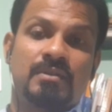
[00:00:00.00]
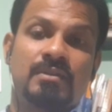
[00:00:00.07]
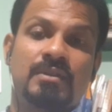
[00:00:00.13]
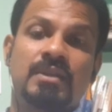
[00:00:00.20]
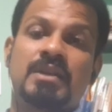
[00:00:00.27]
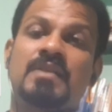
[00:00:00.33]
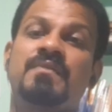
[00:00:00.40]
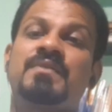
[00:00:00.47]

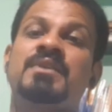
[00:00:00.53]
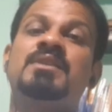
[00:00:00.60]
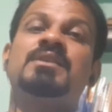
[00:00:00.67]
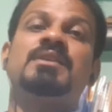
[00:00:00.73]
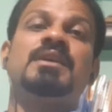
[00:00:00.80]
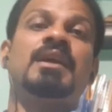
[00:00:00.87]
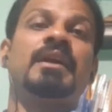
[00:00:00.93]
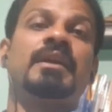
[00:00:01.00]
Thereafter,
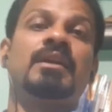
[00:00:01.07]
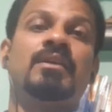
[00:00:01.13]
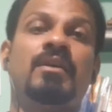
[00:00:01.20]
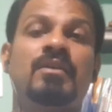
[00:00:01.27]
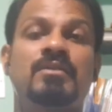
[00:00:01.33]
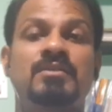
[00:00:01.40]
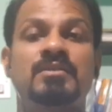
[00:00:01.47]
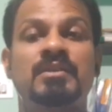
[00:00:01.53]
at
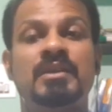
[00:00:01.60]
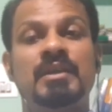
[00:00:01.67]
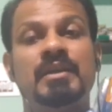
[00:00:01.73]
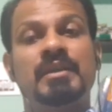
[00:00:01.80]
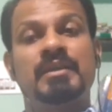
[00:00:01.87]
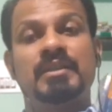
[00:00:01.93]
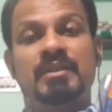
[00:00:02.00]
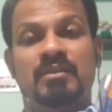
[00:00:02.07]
last,
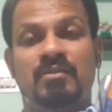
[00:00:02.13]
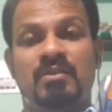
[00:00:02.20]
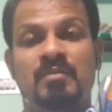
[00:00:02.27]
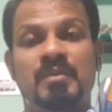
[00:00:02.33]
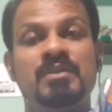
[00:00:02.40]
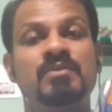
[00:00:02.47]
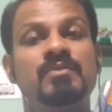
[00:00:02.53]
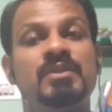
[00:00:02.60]
Indian
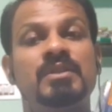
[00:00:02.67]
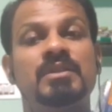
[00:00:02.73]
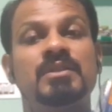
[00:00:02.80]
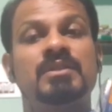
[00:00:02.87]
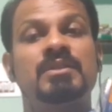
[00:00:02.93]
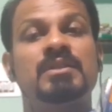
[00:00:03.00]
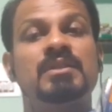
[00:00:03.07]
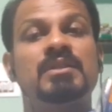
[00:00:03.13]
economy during
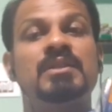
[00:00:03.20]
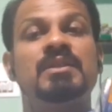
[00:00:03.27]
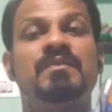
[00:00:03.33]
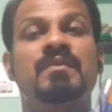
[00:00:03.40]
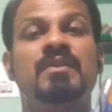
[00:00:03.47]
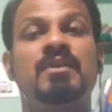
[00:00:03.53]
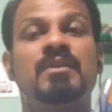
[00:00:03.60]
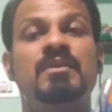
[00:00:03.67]

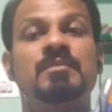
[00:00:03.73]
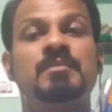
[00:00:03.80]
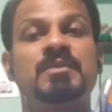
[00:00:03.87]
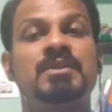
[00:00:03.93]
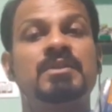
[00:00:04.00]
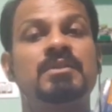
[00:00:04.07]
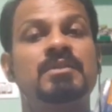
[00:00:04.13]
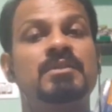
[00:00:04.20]

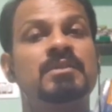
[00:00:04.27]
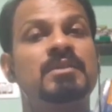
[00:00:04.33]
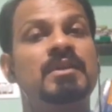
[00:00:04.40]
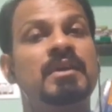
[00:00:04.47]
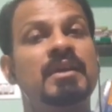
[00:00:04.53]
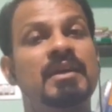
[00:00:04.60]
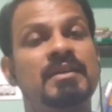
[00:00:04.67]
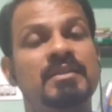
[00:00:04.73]
reforms
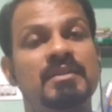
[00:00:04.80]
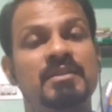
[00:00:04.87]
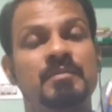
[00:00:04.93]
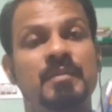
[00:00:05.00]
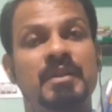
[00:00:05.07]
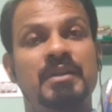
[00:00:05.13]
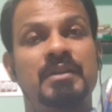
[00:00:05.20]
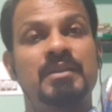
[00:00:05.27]

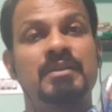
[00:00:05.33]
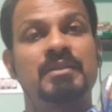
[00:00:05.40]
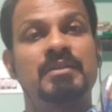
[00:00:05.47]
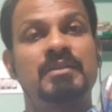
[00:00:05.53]
assessment.